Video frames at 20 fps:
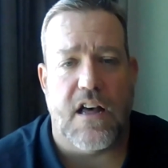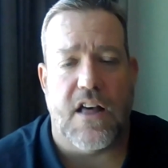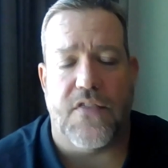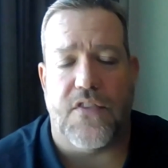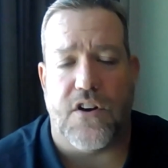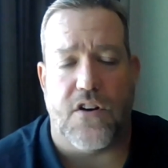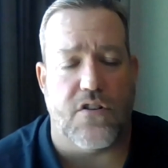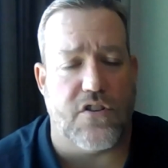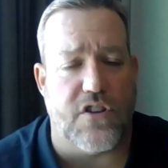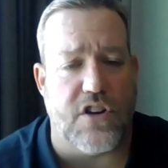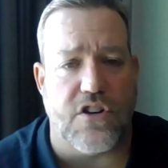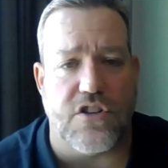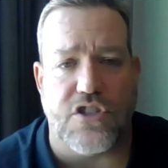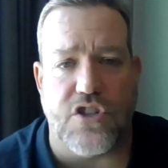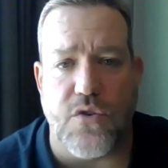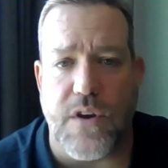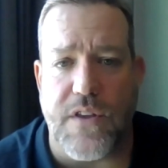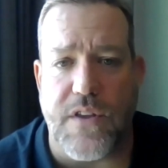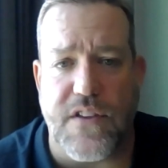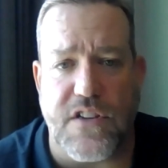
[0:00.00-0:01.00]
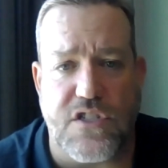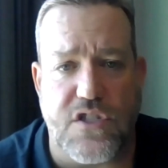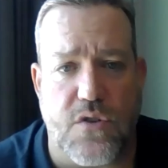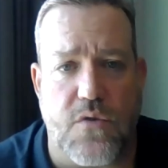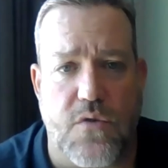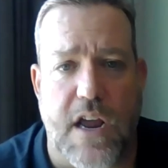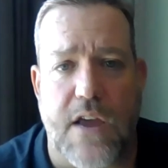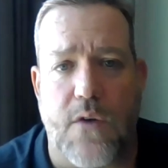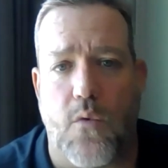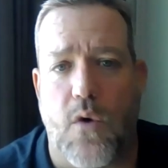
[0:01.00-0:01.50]
They're doing this the
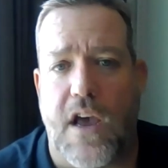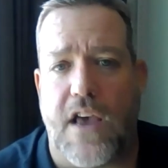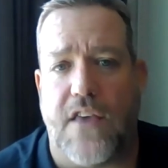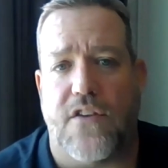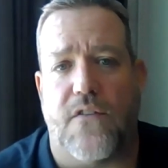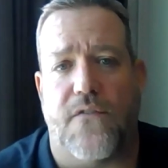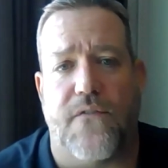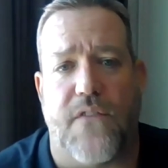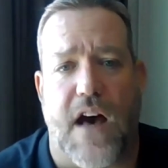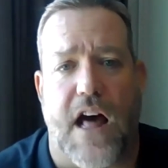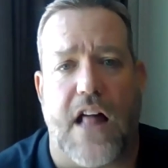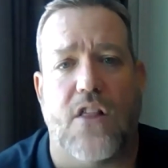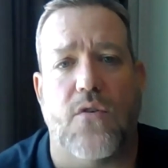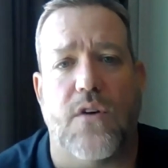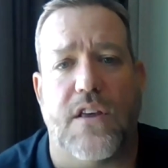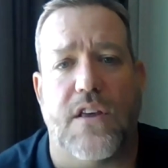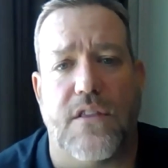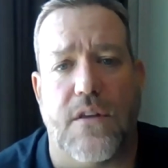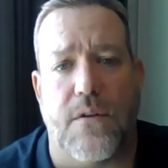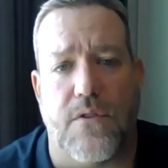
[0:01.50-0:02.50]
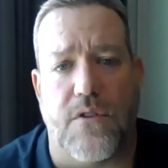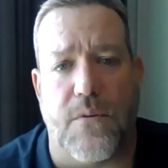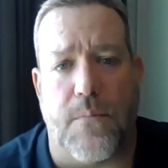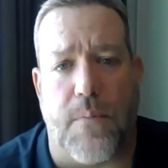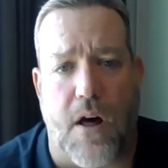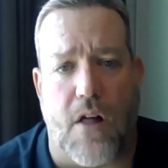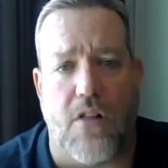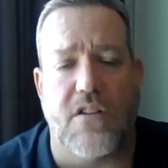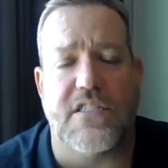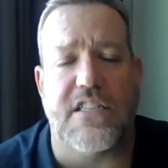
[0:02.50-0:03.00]
right way. They're following the
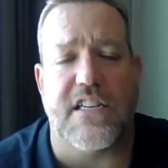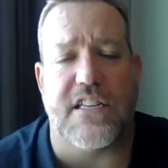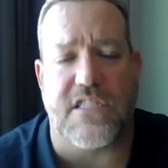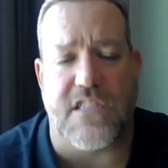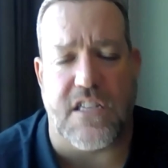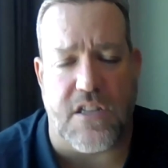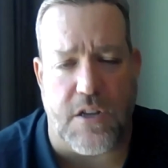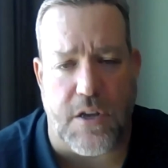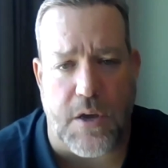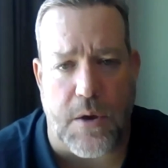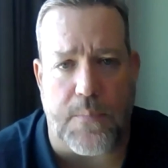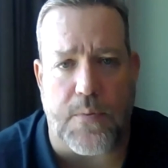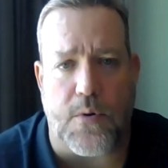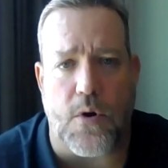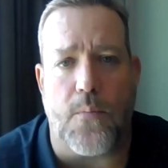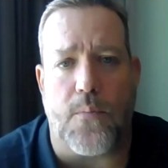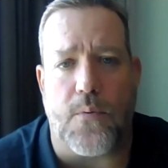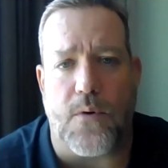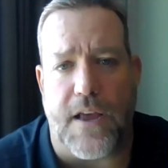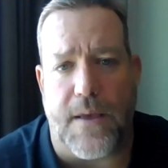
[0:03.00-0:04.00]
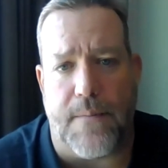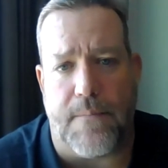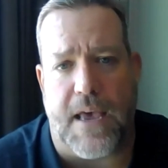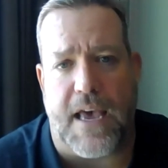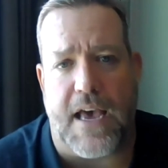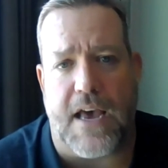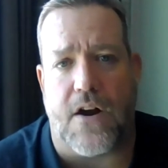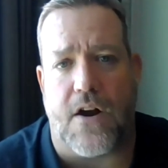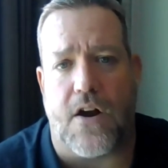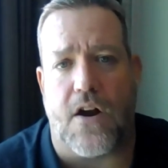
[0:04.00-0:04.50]
politics in the appropriate
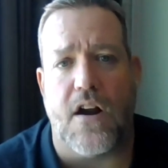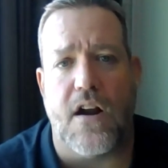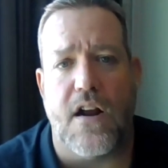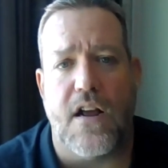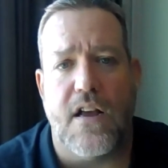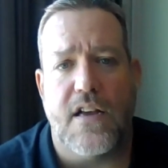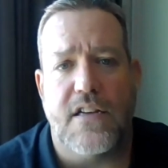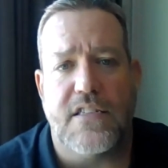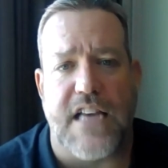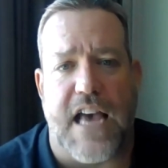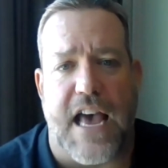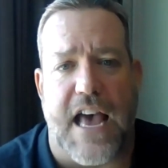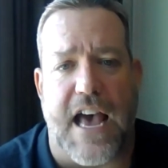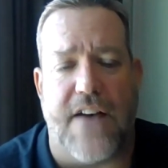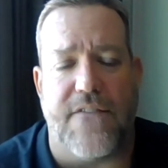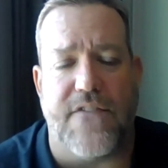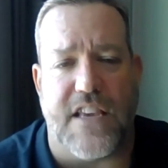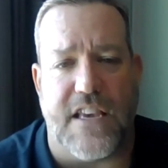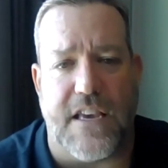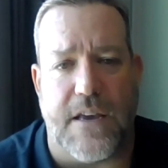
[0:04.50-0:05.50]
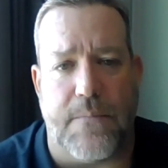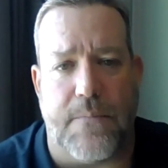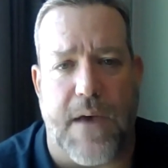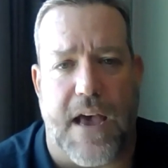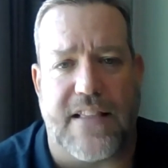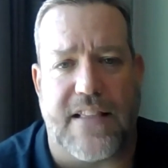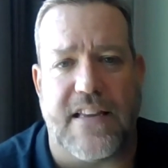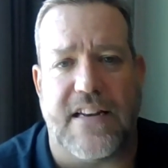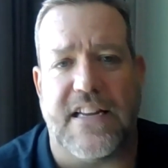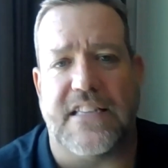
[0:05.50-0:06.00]
manner to have the
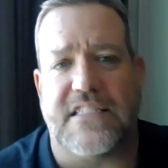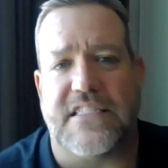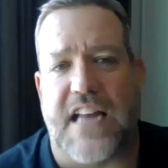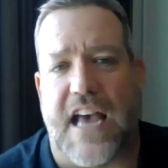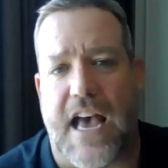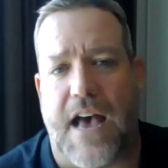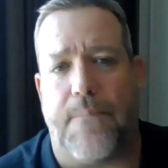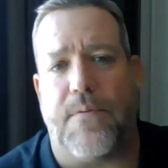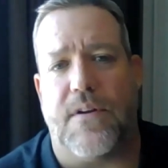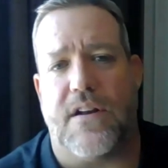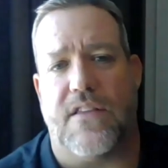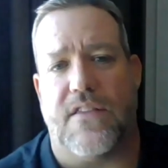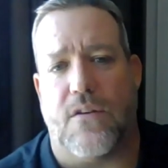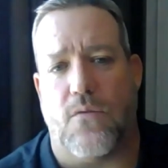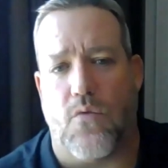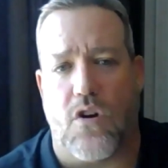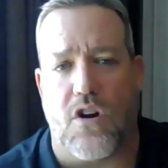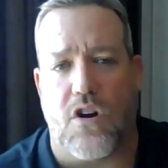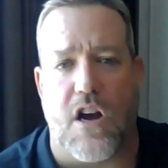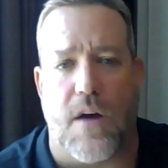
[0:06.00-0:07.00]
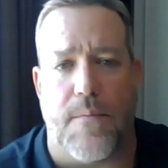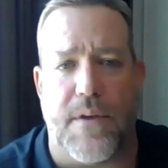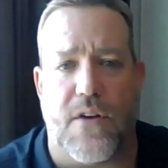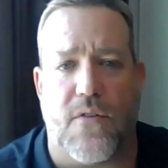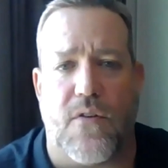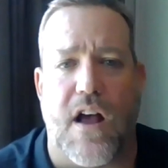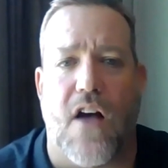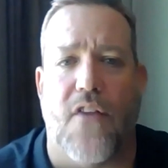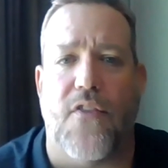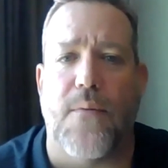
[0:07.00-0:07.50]
impact that needs to happen. And then we're coming
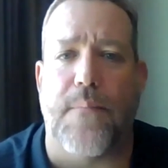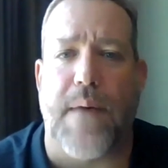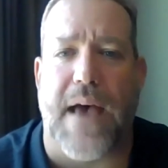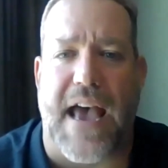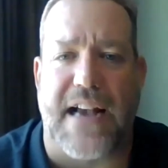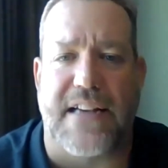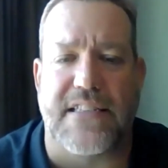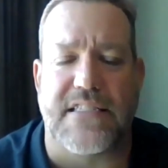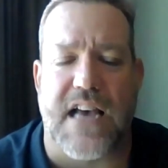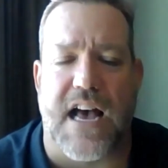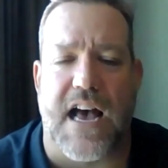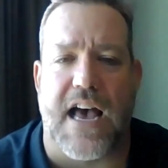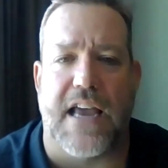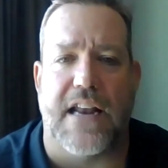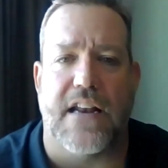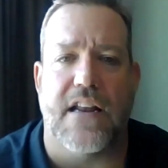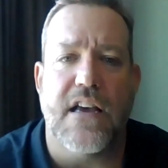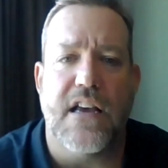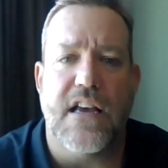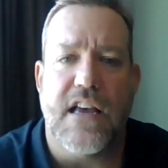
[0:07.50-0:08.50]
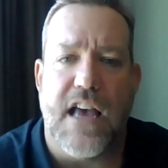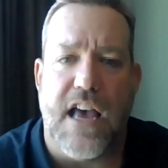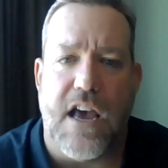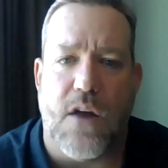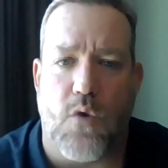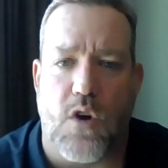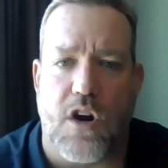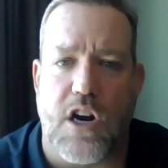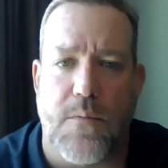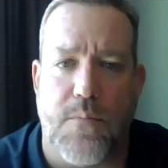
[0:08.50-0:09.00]
around the backside
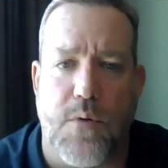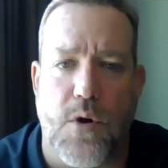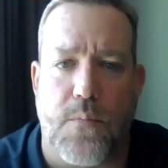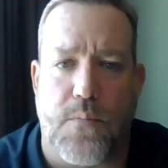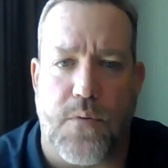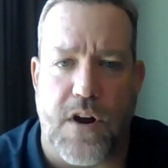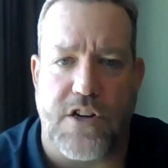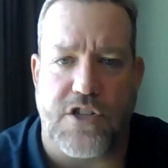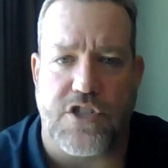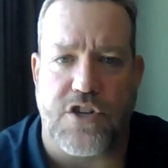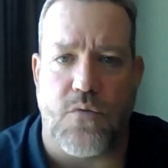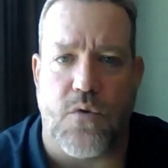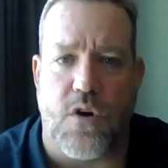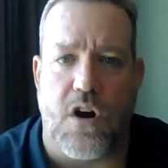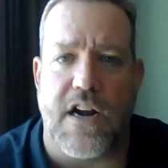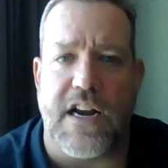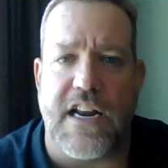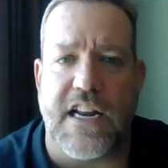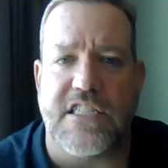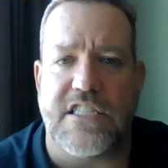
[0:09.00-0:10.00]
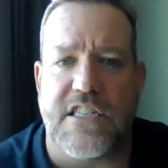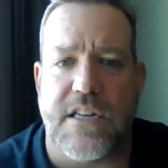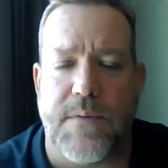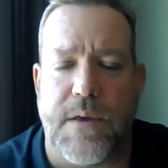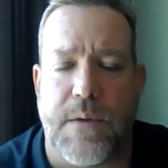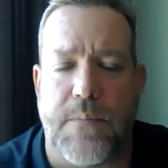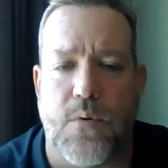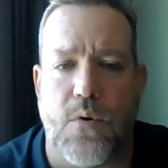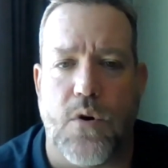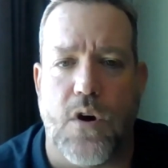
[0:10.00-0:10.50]
and we're going to put pressure where it needs to
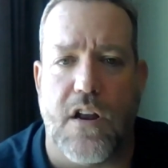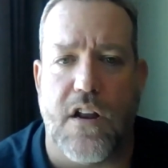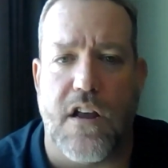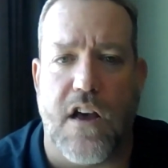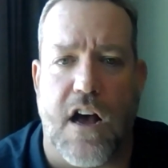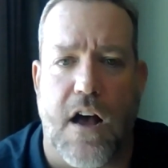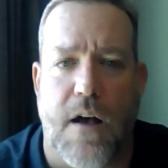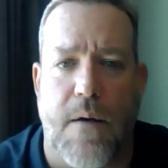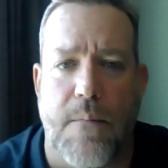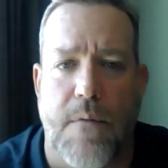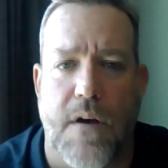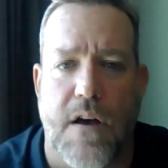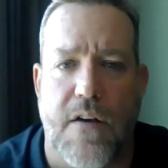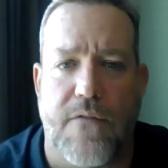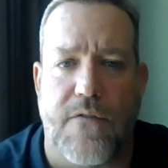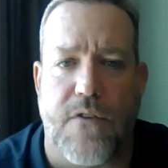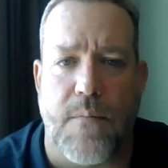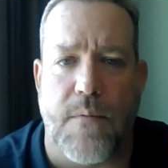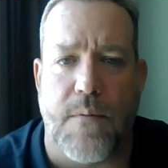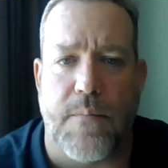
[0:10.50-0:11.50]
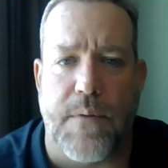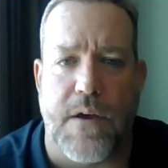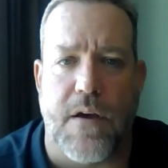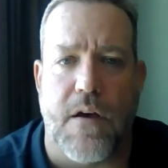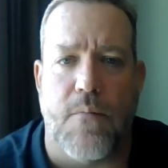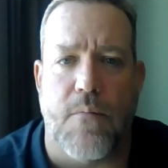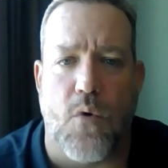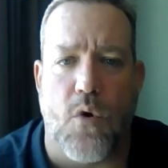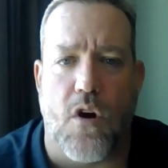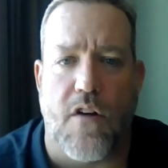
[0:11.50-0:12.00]
be put from a
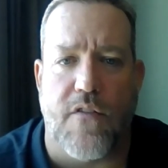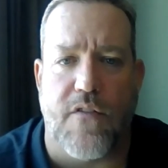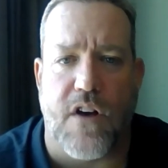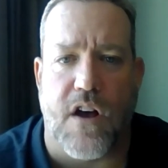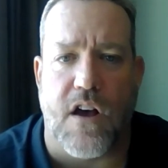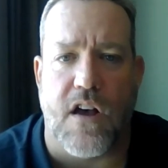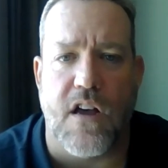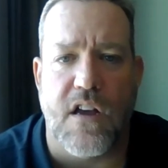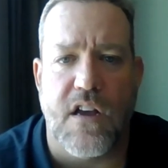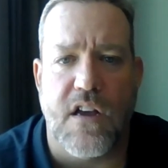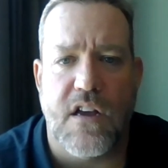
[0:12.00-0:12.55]
bit more of a